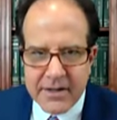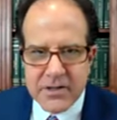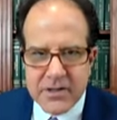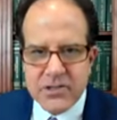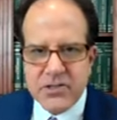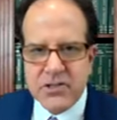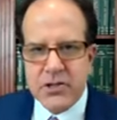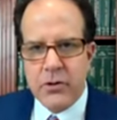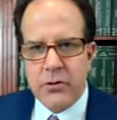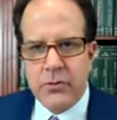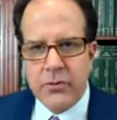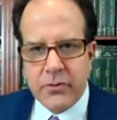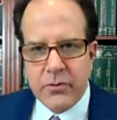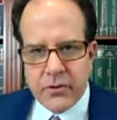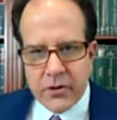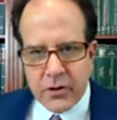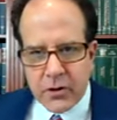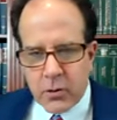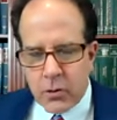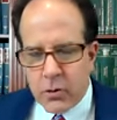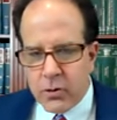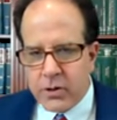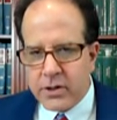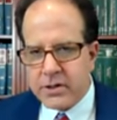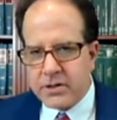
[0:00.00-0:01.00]
So the
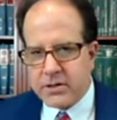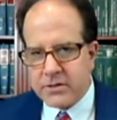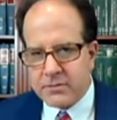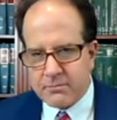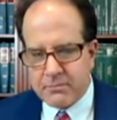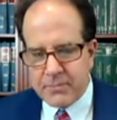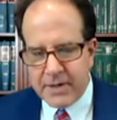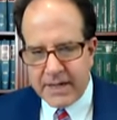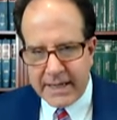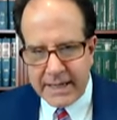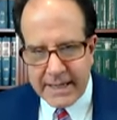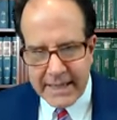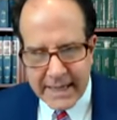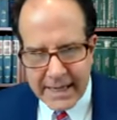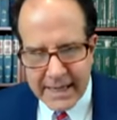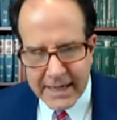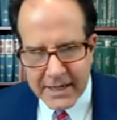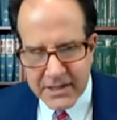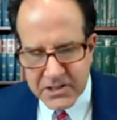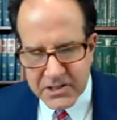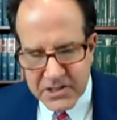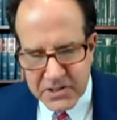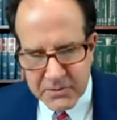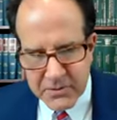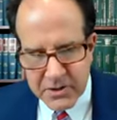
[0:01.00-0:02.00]
court
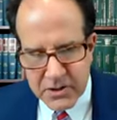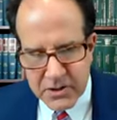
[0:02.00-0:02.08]
begins, the